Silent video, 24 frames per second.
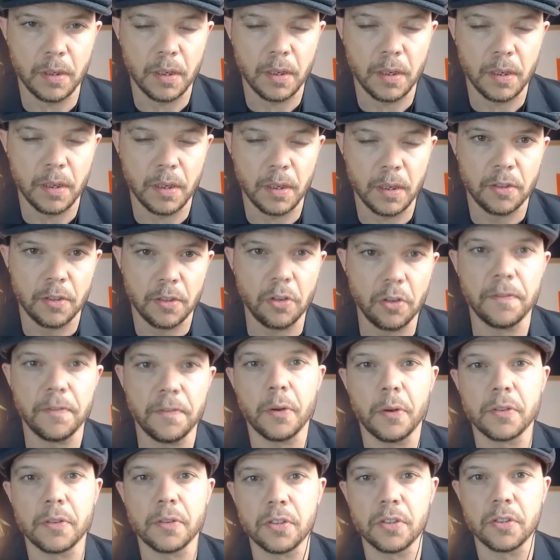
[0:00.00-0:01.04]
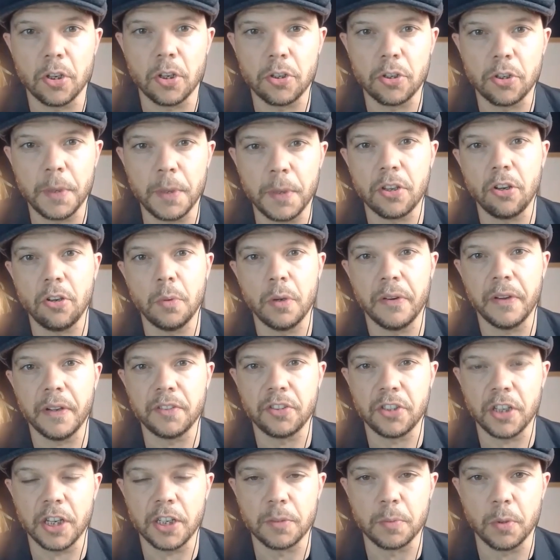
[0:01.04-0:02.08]
Do follow us on social media too. We're
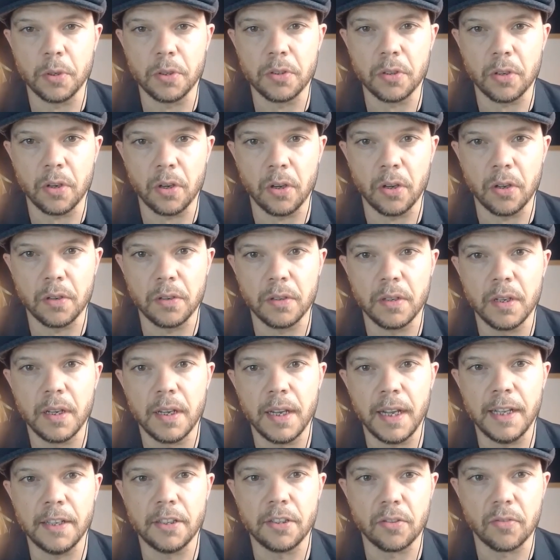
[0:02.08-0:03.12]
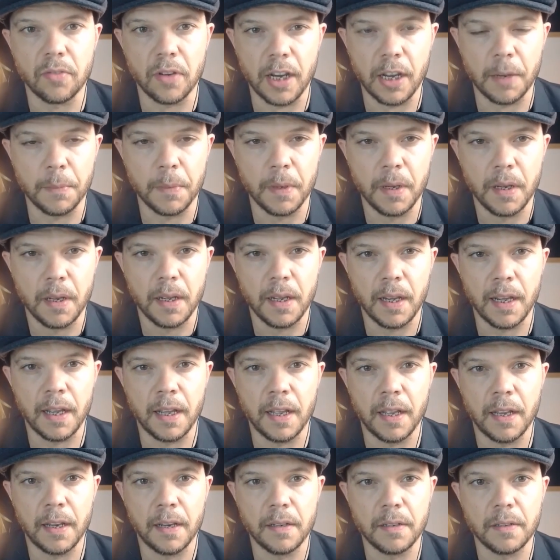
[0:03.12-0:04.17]
at Jeswood on Instagram
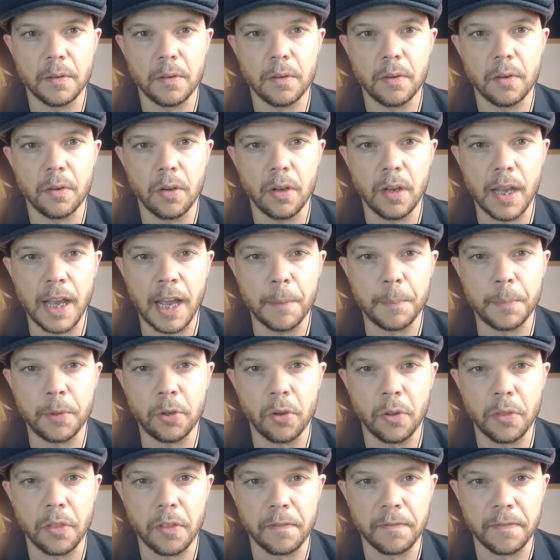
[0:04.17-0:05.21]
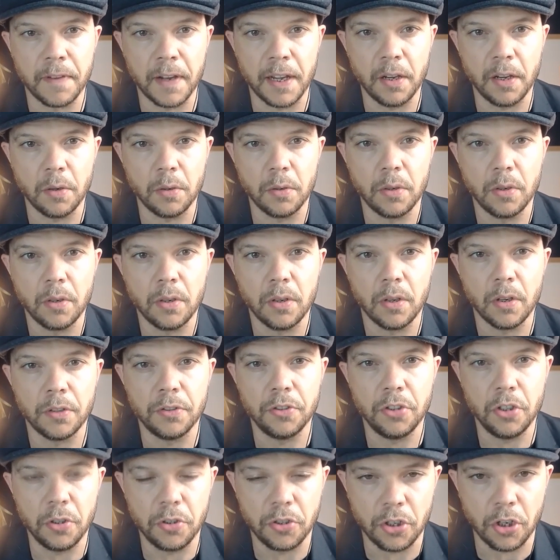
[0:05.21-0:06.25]
and at Beyond the Fail
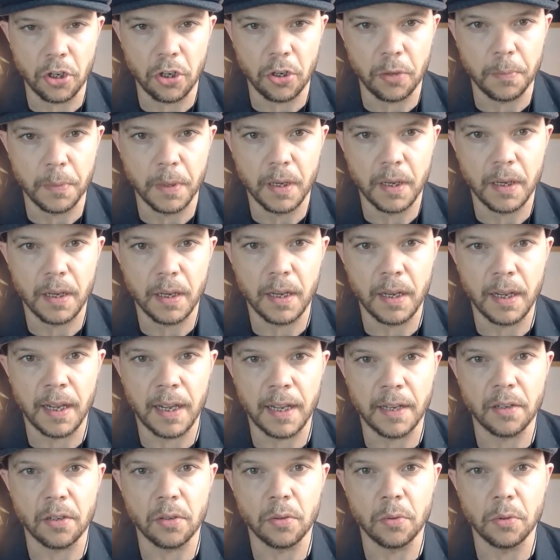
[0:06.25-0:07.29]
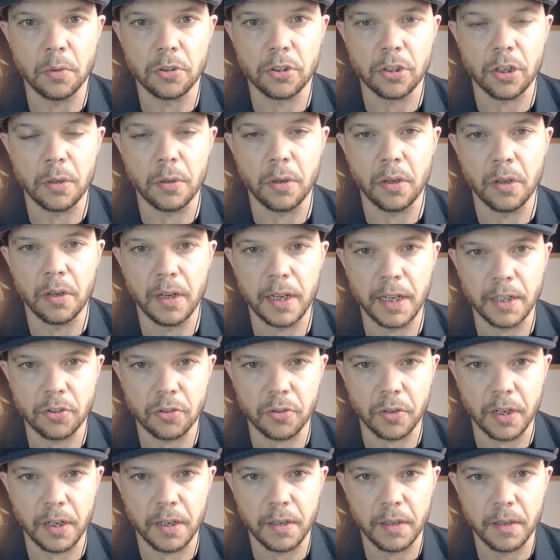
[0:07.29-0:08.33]
on YouTube and also on
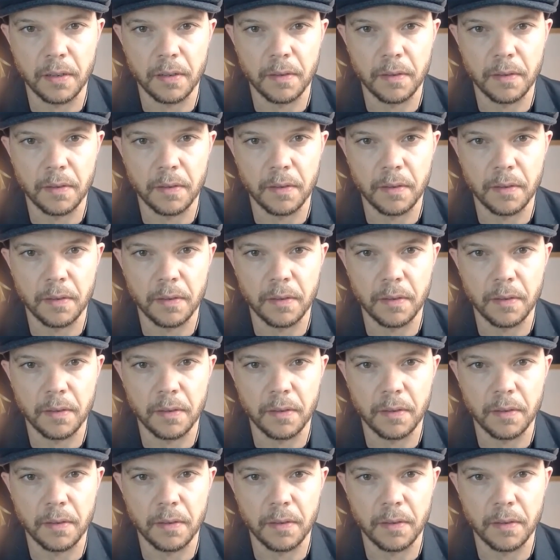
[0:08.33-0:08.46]
Linktree.